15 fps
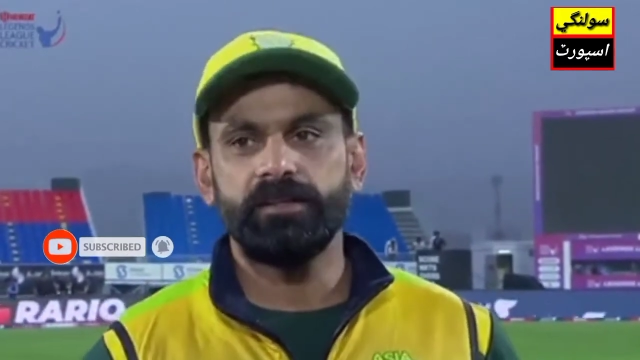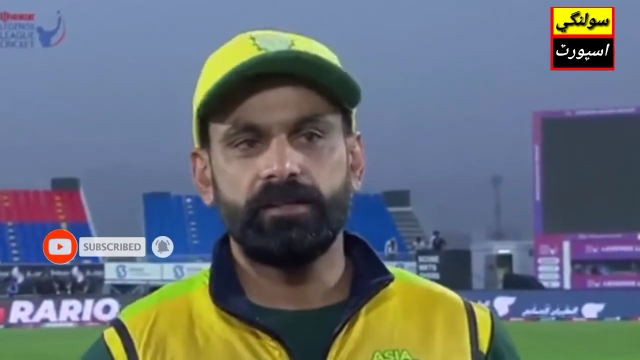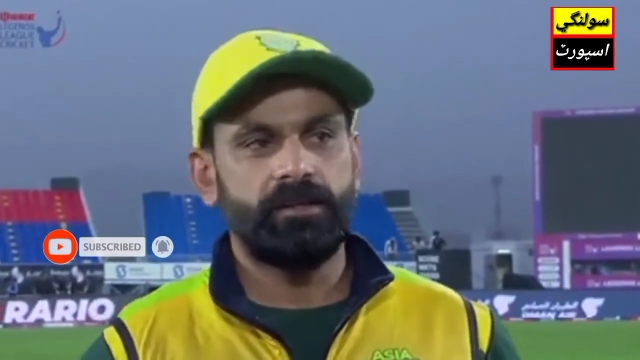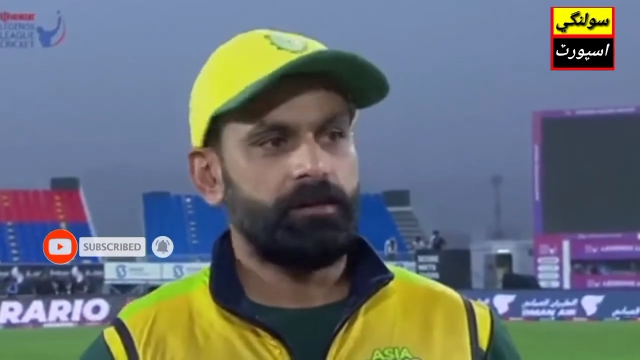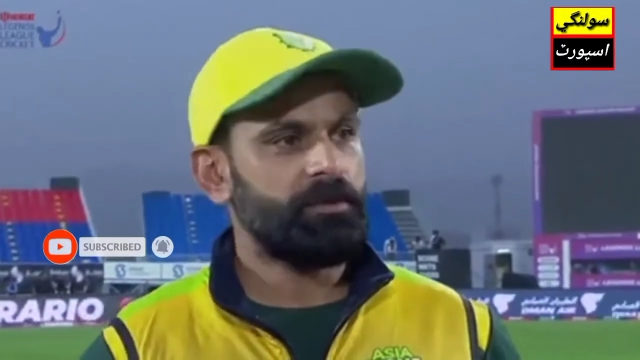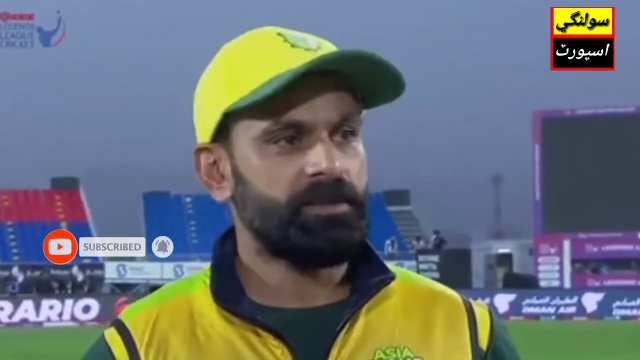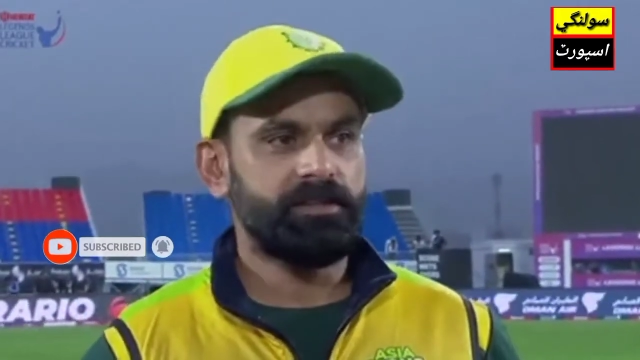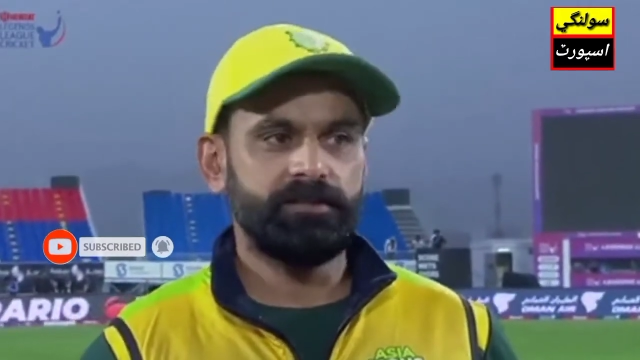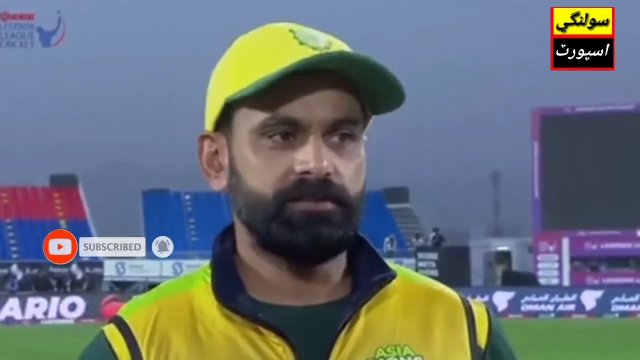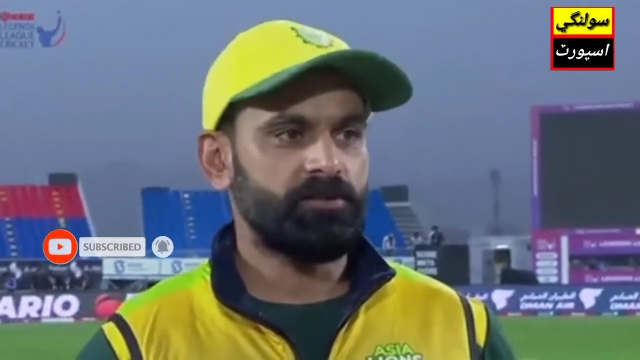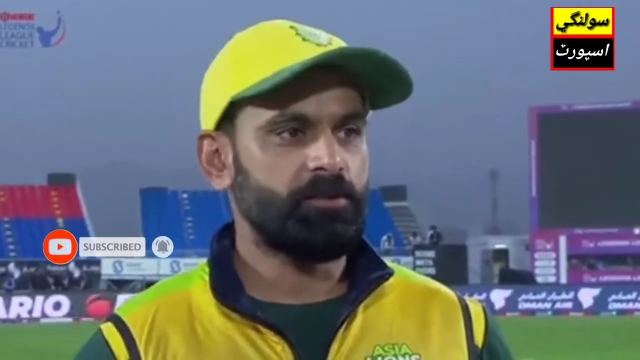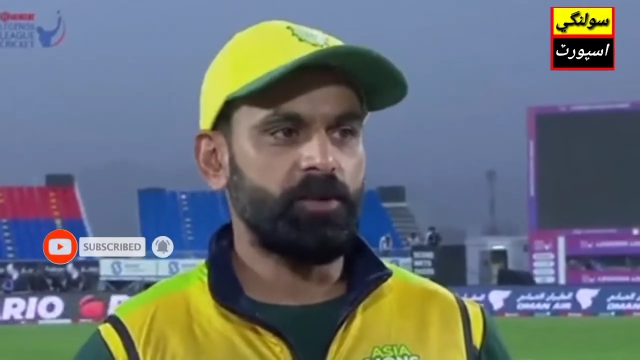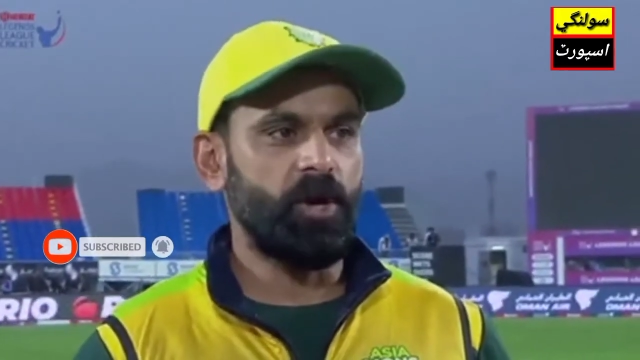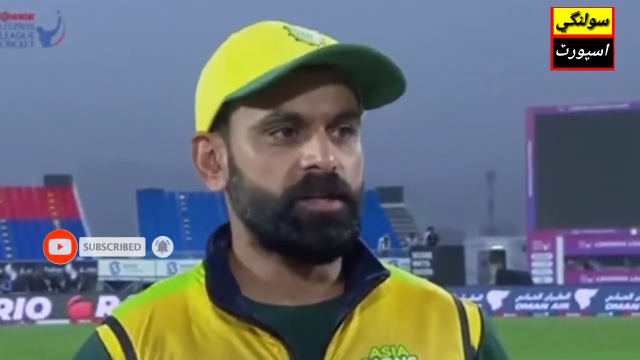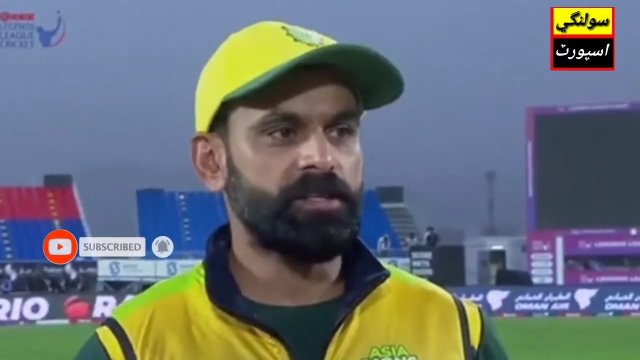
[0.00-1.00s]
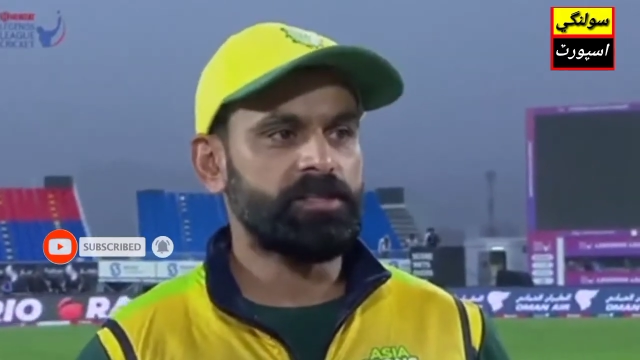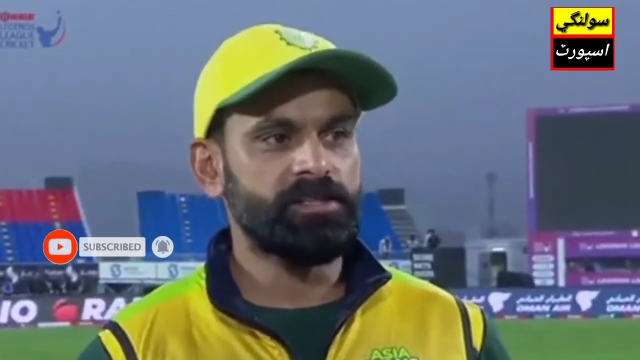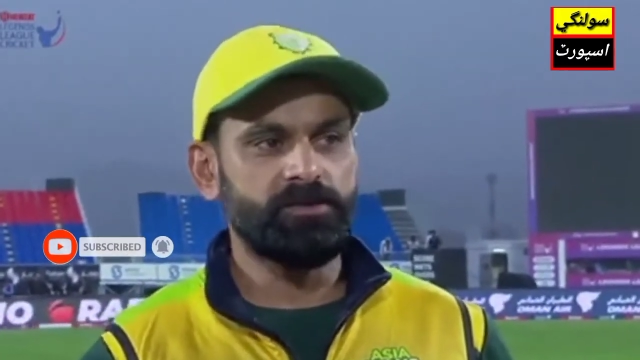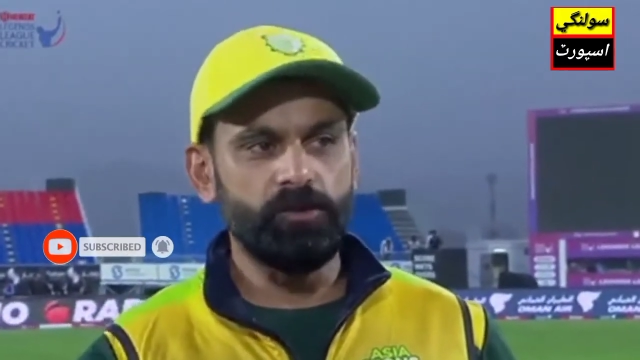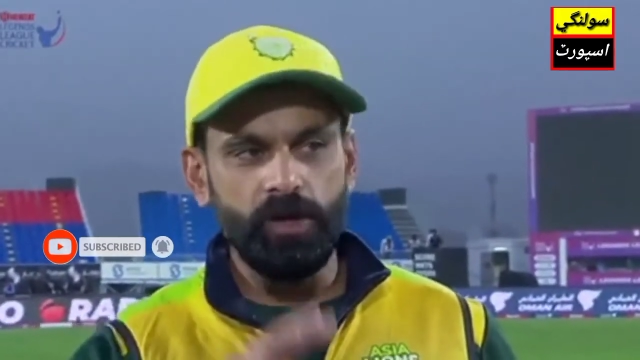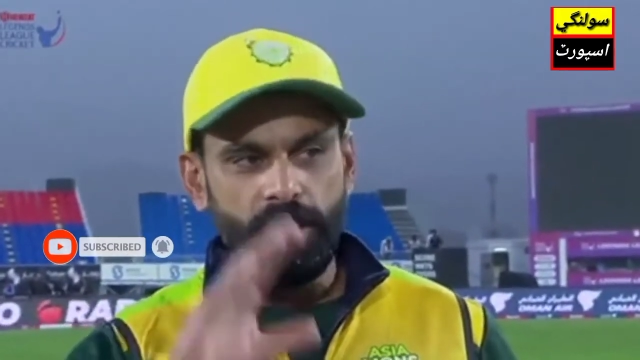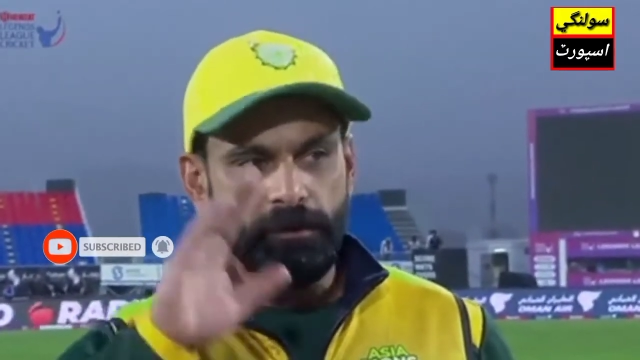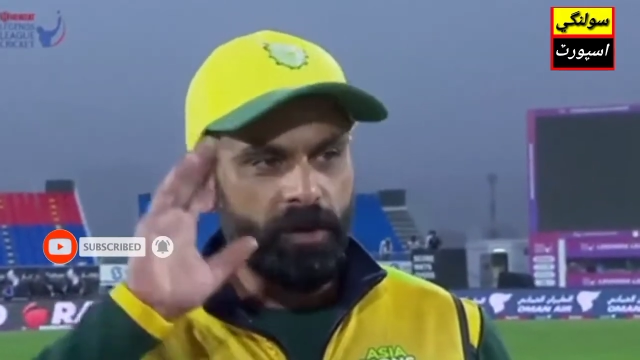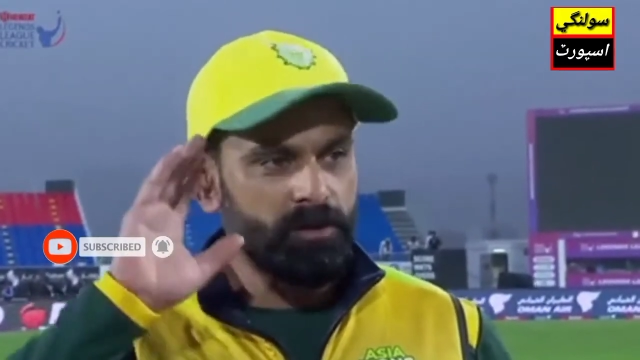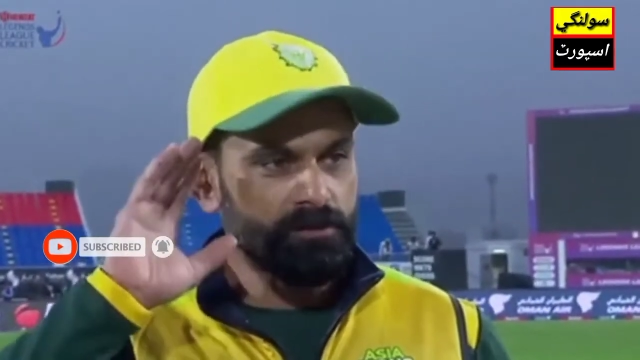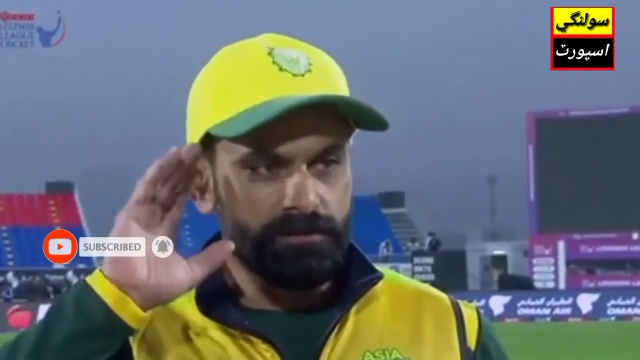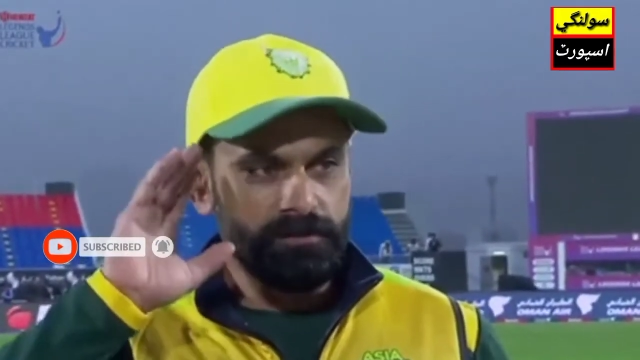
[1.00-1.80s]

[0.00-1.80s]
But to be honest, it's not about